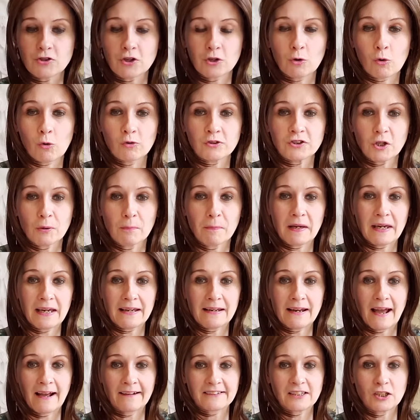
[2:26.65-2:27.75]
can also be
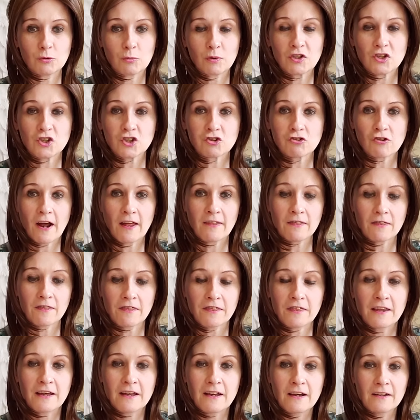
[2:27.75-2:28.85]
connected with strength,